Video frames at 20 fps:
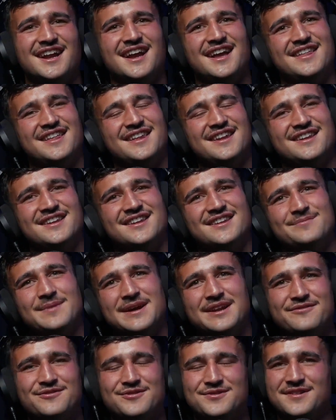And then
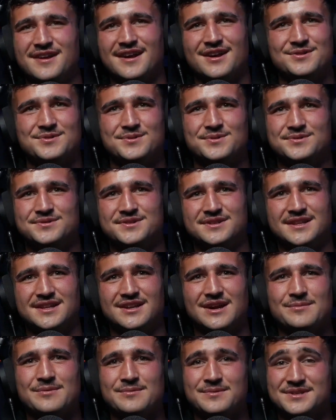made a few tackles, and then
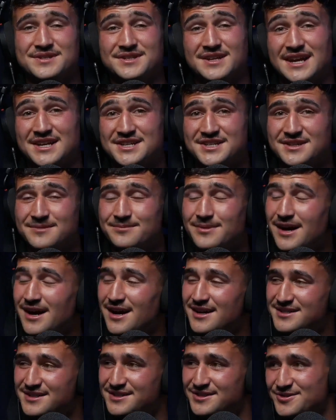I remember just catching a
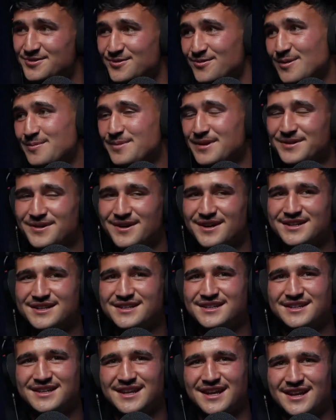pass and just ripping
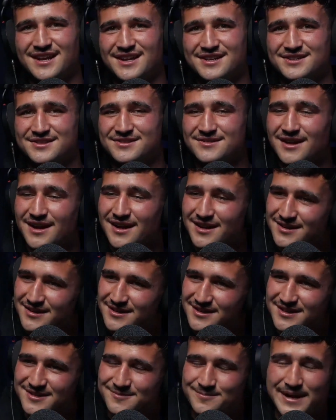on, and I just like,
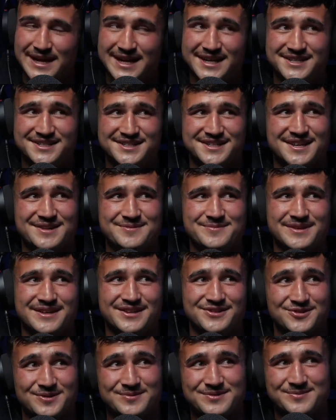this pain just hit me,
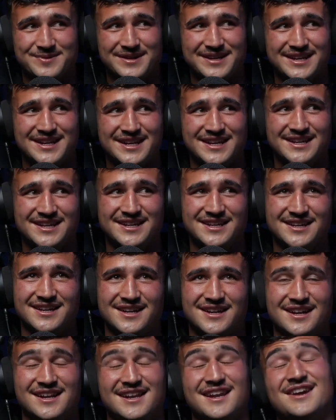it dropped to my knee,
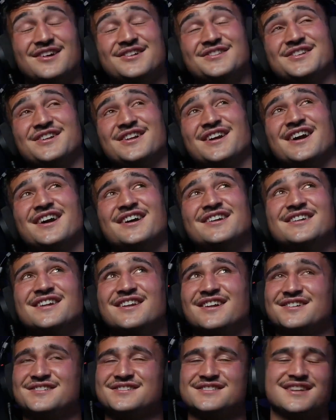lay on the ground,
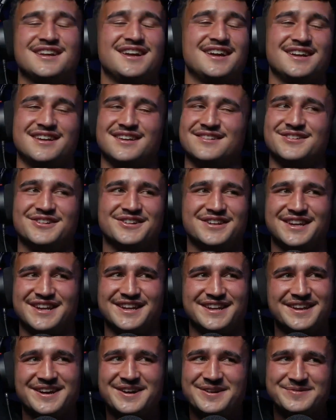and I was just like, I'm not
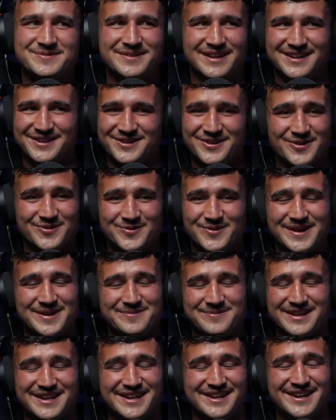getting up. Like, no way
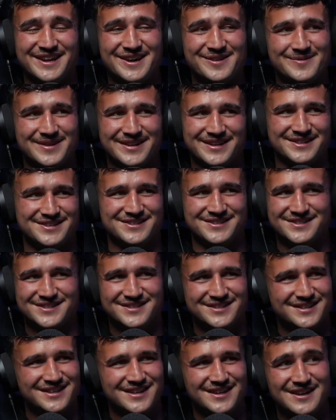I'm getting up. And I
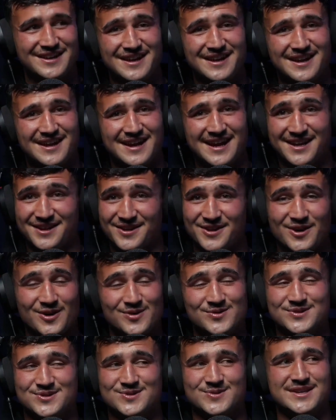just had
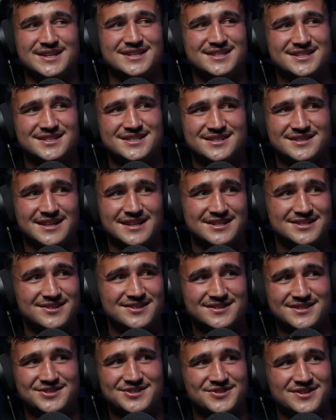cold sweats. As soon
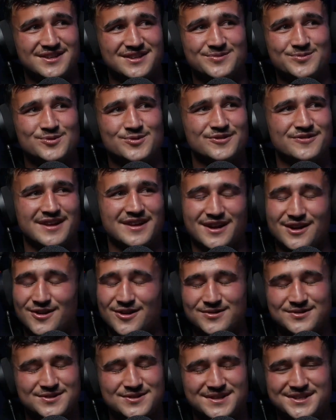as the adrenaline wore off, like
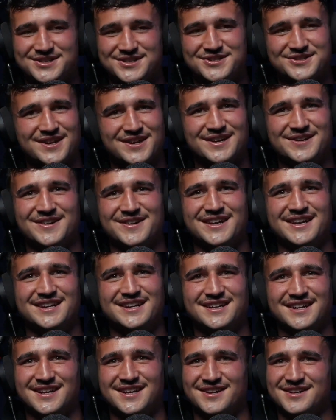cold sweats straight away,
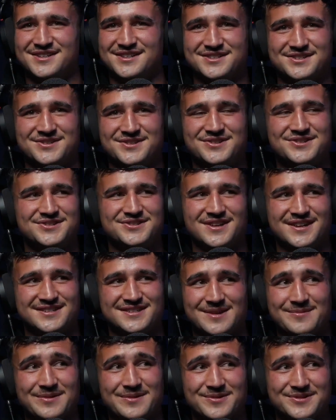and I just knew straight
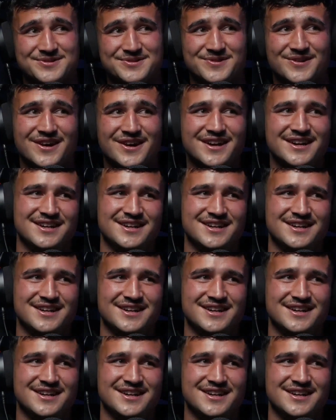something wasn't right.